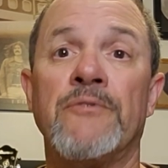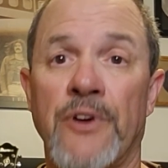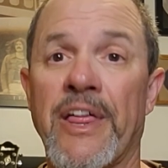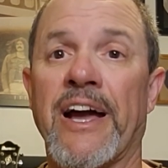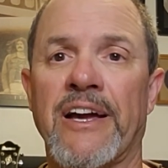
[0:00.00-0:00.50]

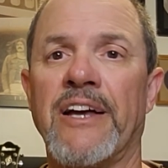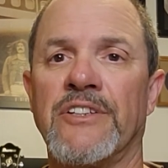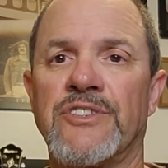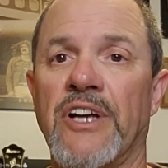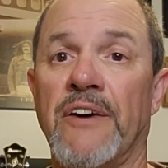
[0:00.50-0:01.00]
for that kind
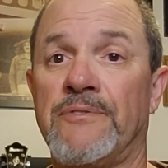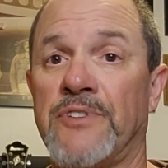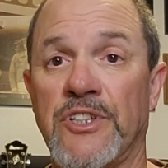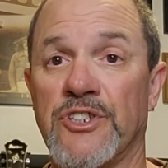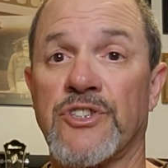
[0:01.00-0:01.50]
of stuff
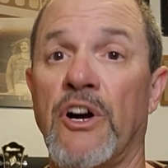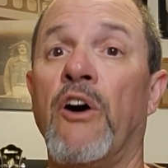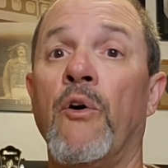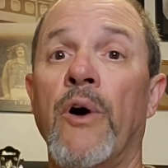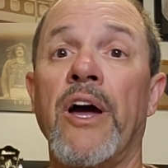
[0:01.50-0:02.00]
to just
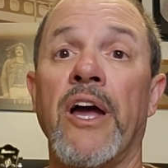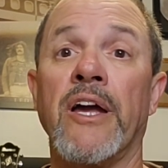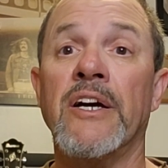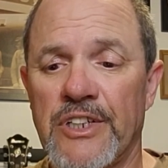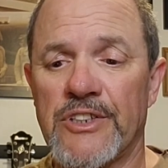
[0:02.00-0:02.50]
go away